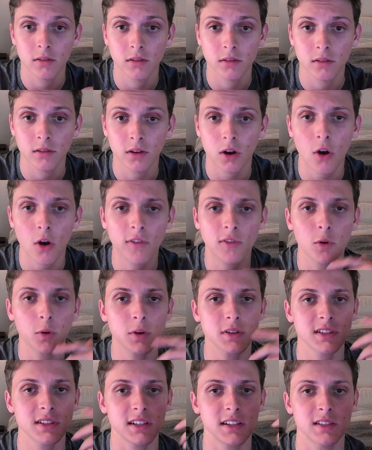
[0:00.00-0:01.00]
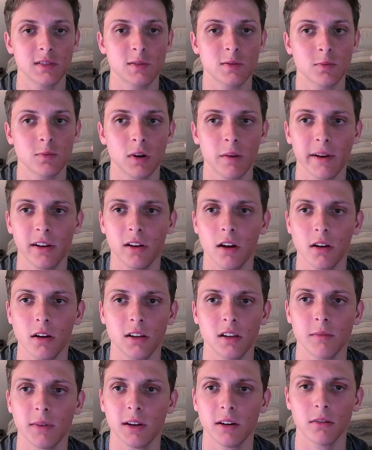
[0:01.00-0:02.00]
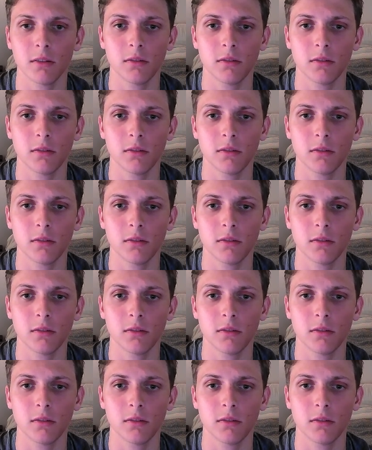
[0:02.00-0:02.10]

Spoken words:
Oh, of course it is. What am I talking about?